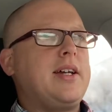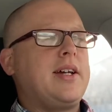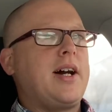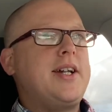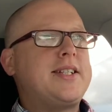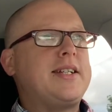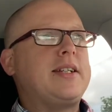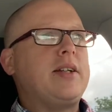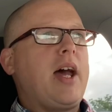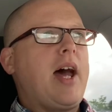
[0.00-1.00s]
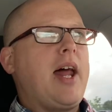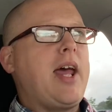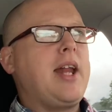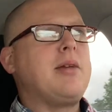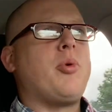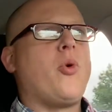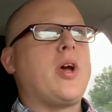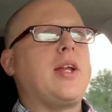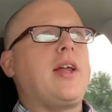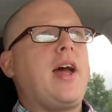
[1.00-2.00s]
I didn't at any
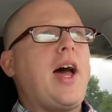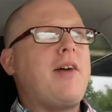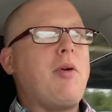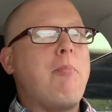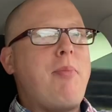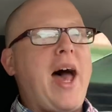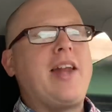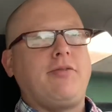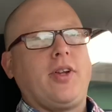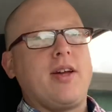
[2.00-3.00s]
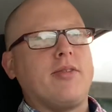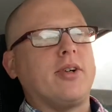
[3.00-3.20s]
point have a bad flavor.